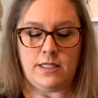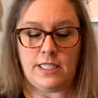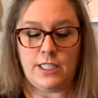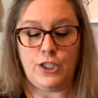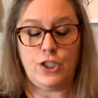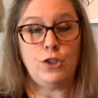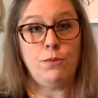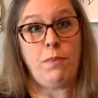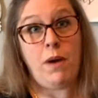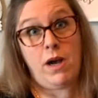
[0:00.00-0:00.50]

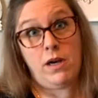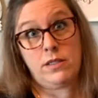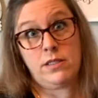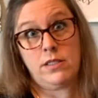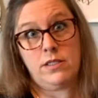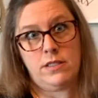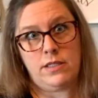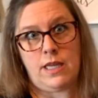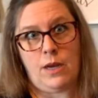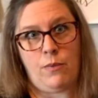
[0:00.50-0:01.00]
tissue
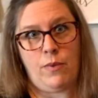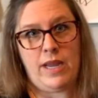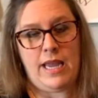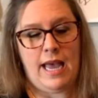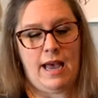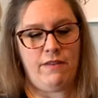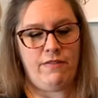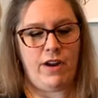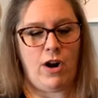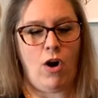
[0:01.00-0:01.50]
boxes that we
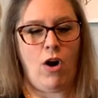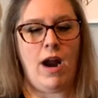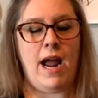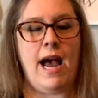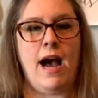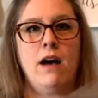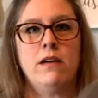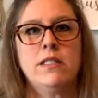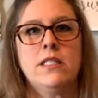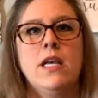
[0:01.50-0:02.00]
have at our
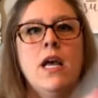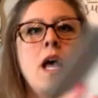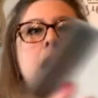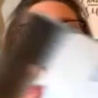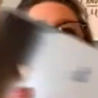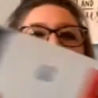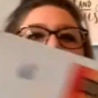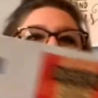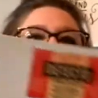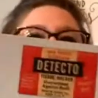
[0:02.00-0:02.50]
house,
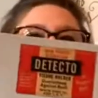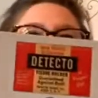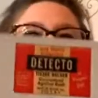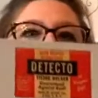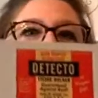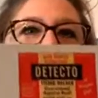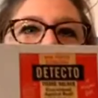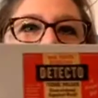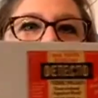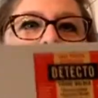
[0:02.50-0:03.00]
but you
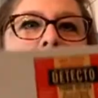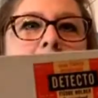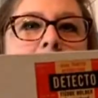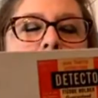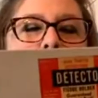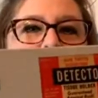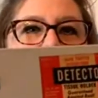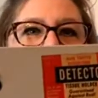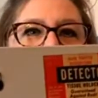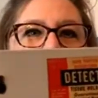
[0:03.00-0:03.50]
slide
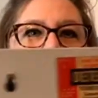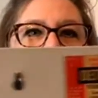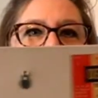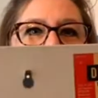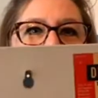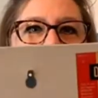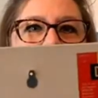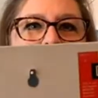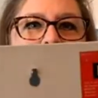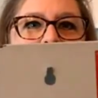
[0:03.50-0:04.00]
the back
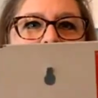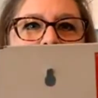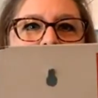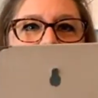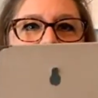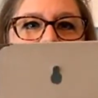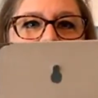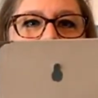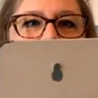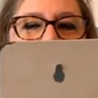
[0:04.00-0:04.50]
off like
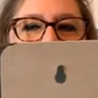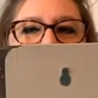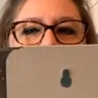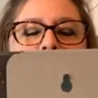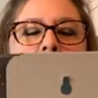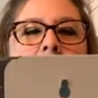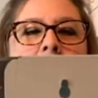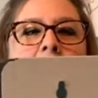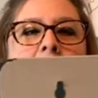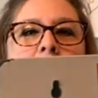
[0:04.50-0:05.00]
this
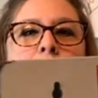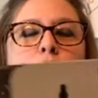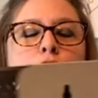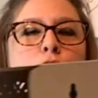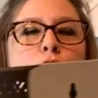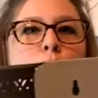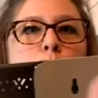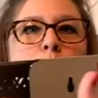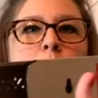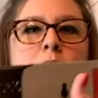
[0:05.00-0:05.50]
and
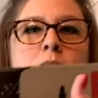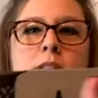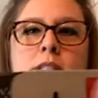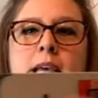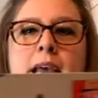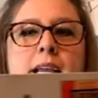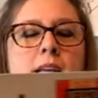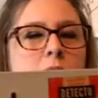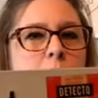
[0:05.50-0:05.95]
you take